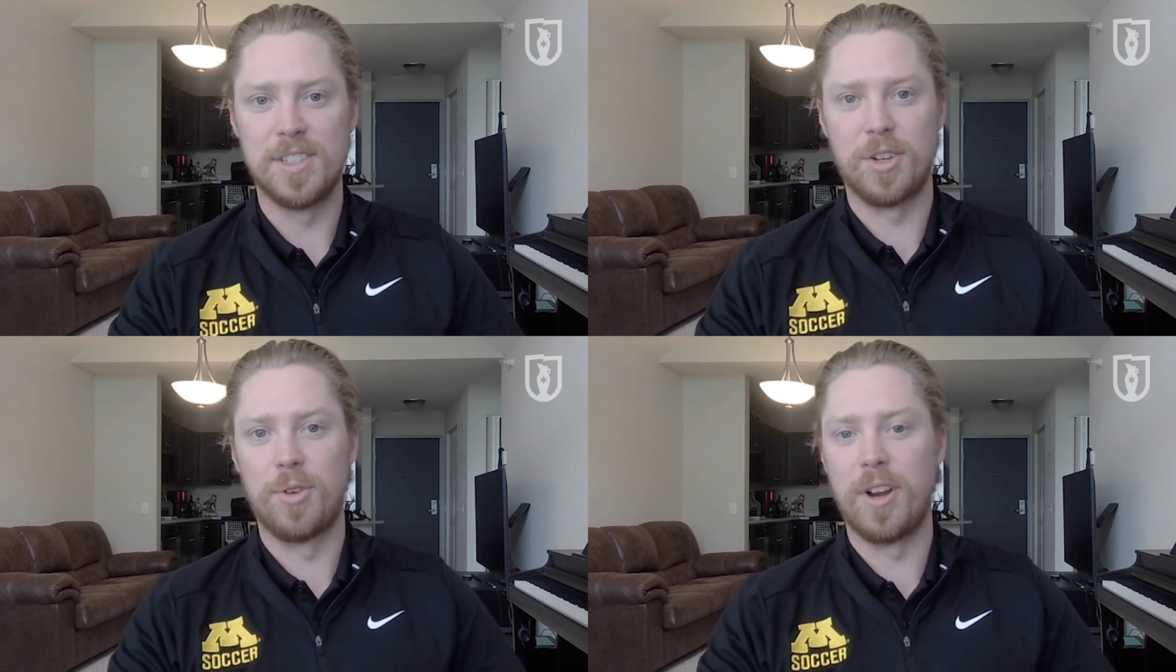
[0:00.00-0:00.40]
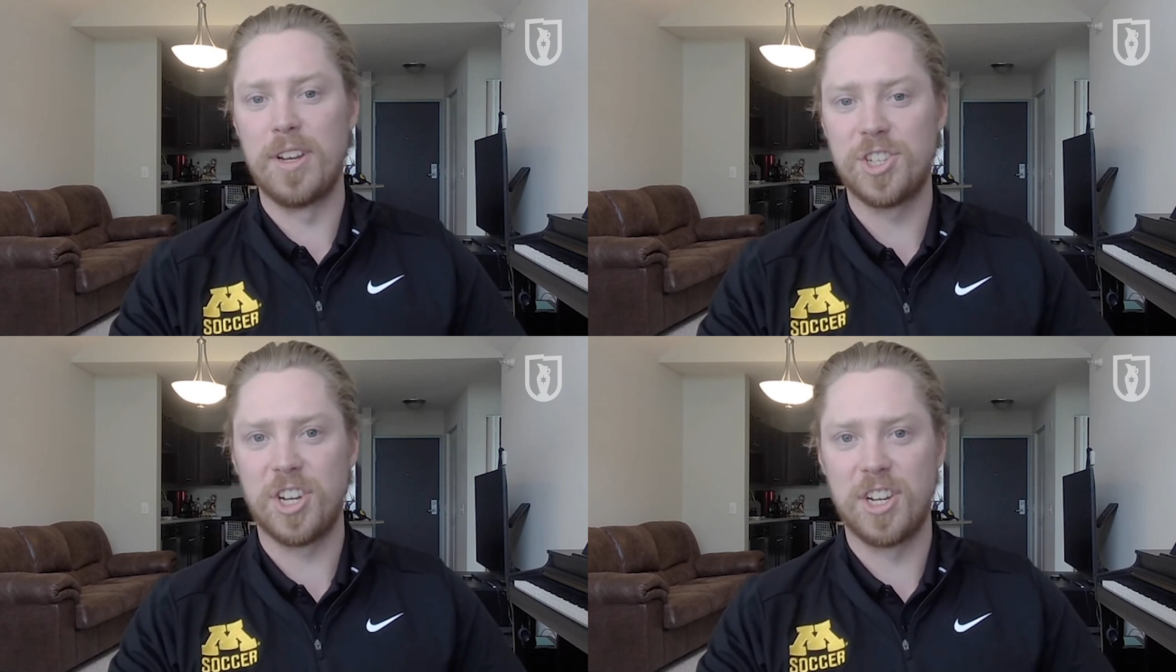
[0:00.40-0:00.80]
it's a
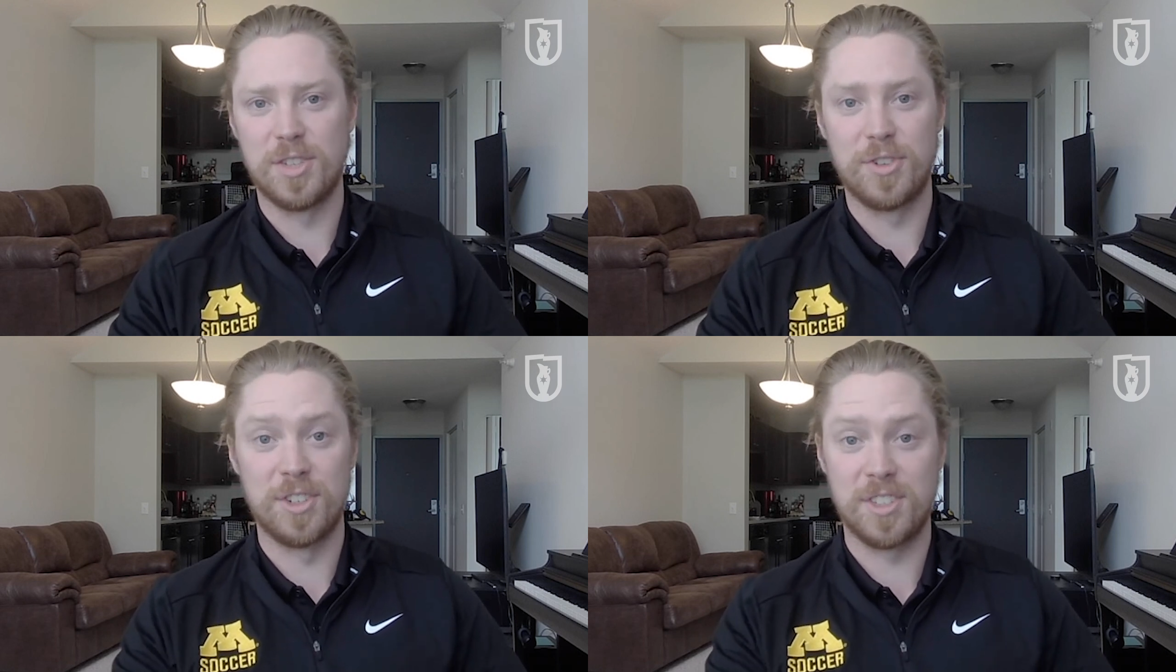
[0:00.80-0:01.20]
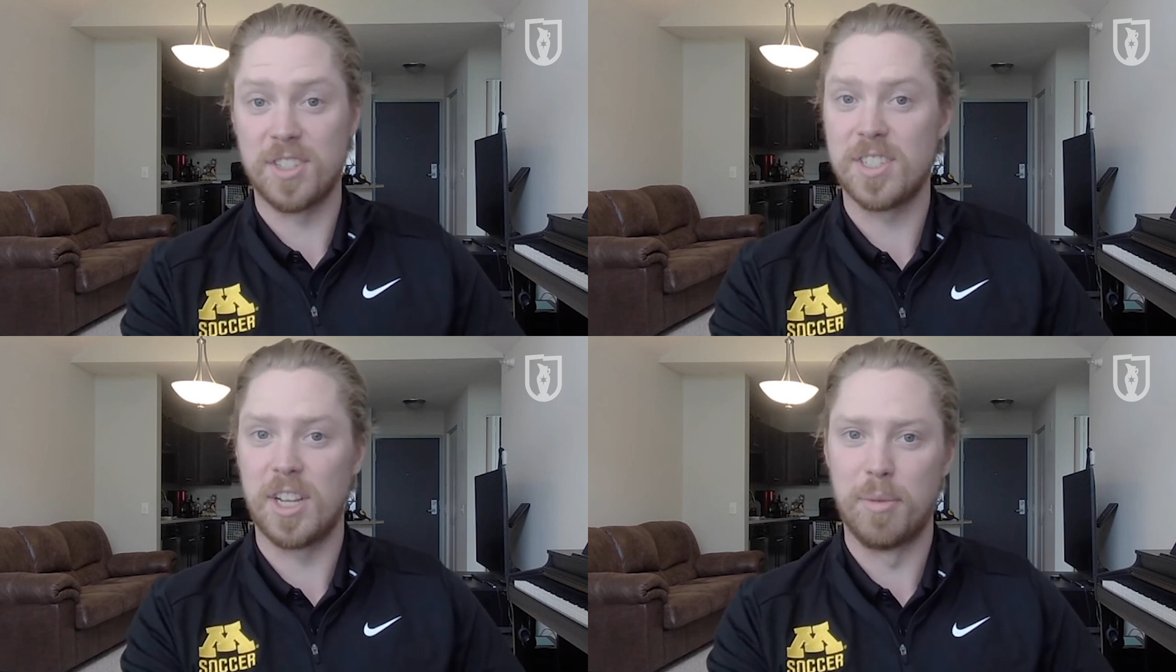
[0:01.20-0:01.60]
great chance for us
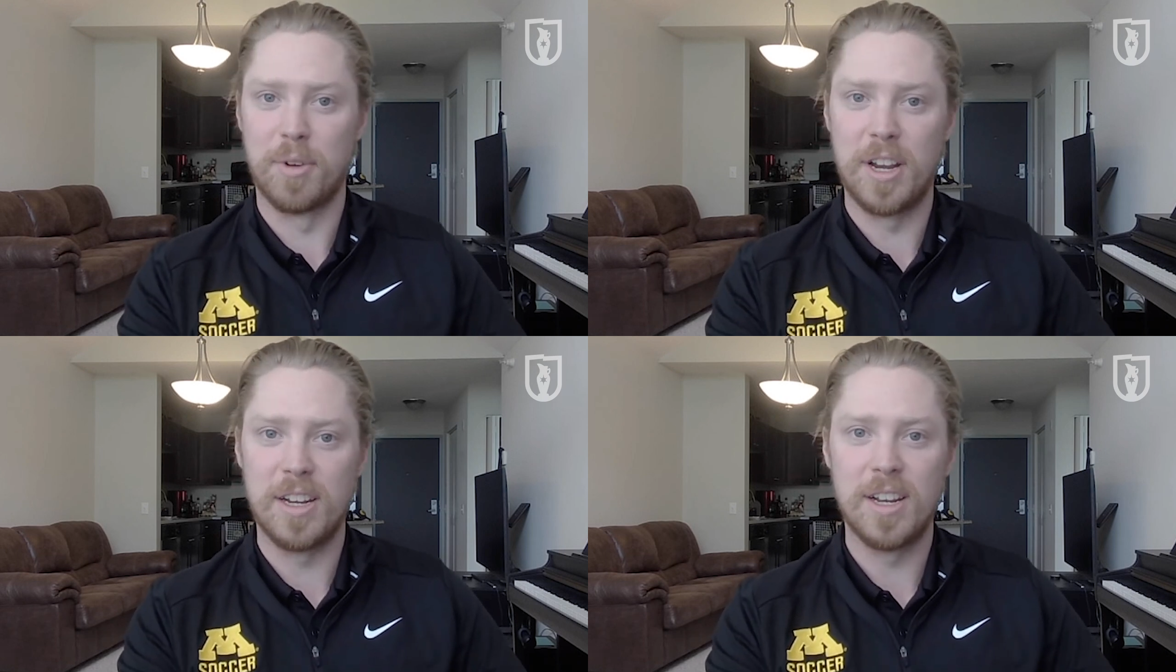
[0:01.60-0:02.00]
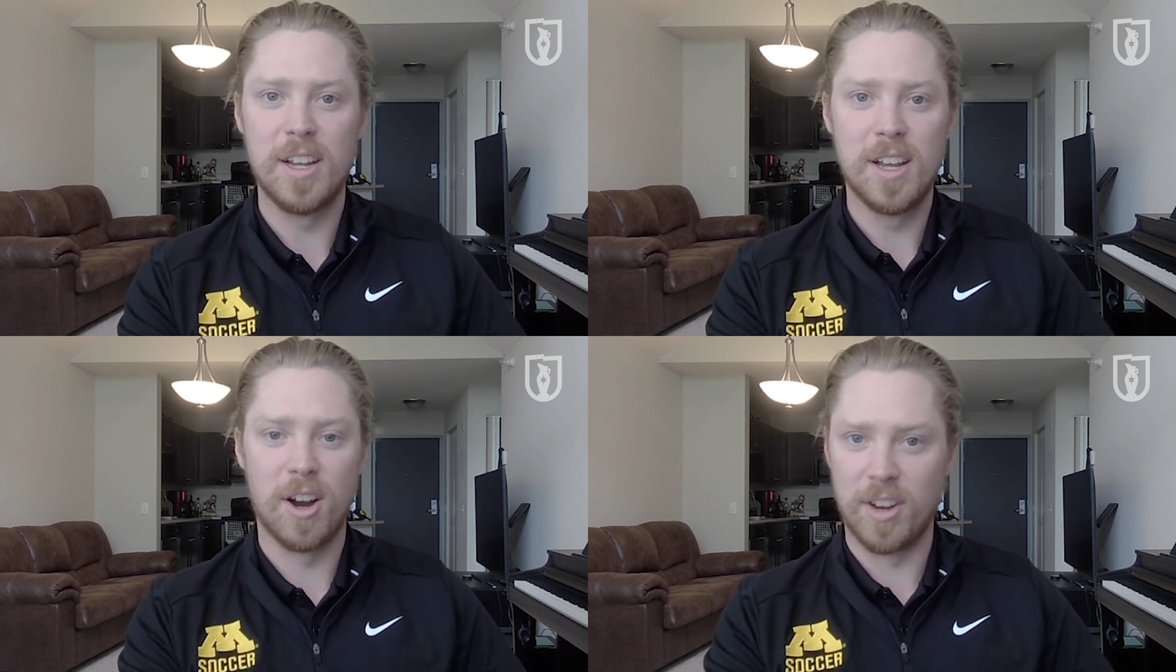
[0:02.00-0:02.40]
to celebrate
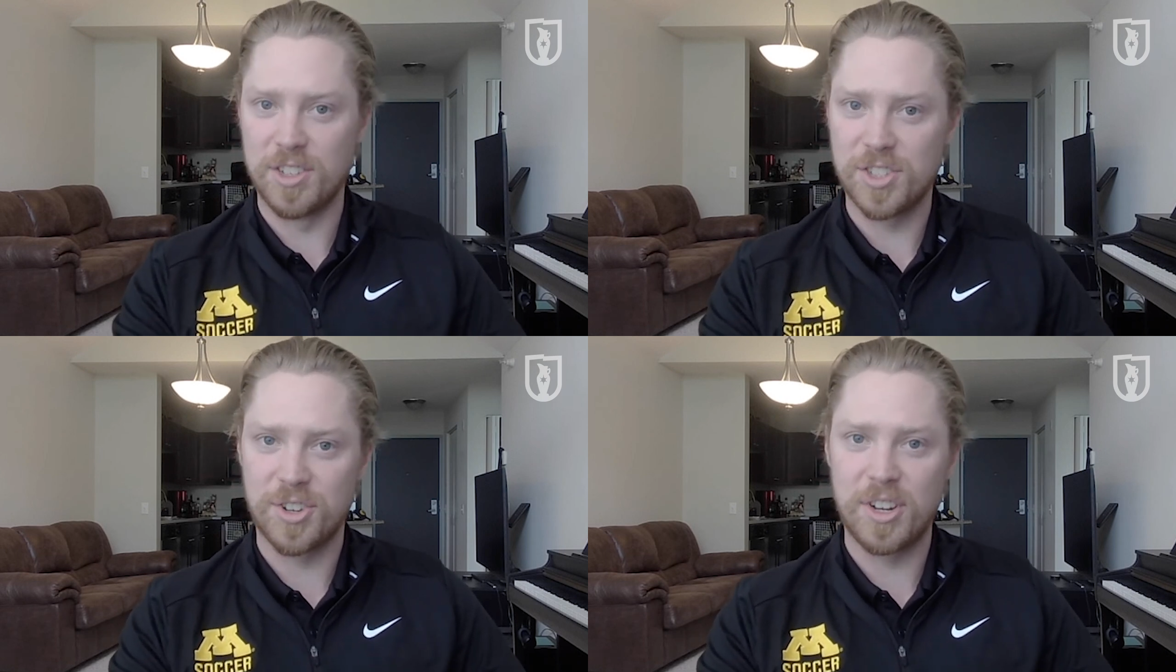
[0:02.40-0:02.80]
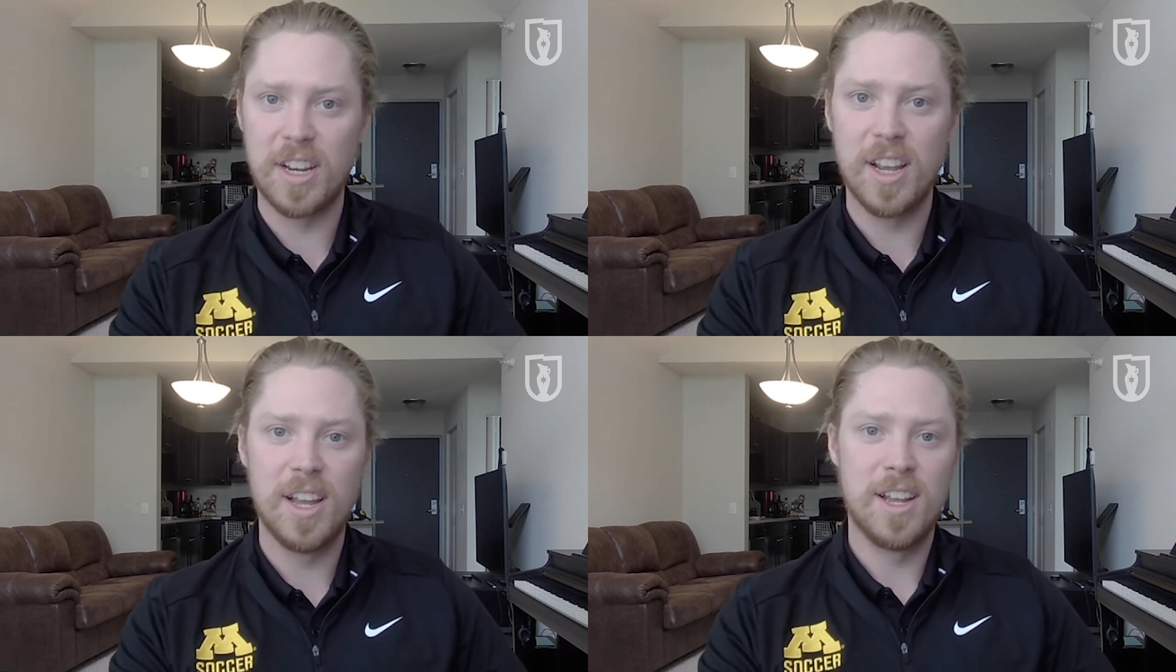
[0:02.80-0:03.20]
our
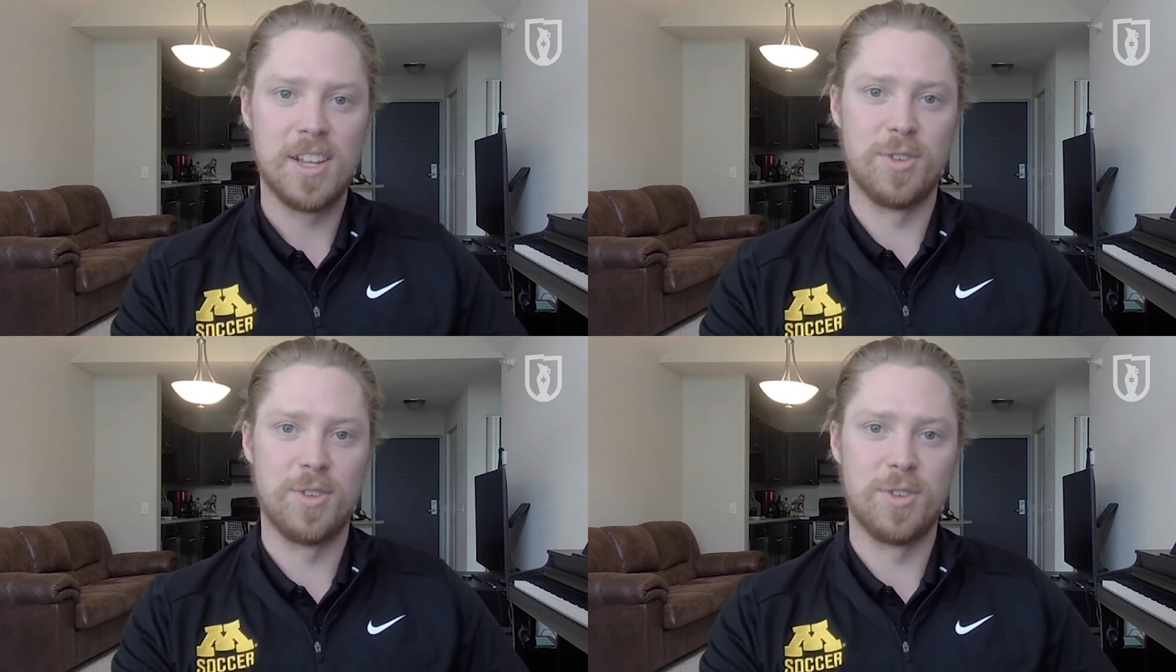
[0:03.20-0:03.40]
history,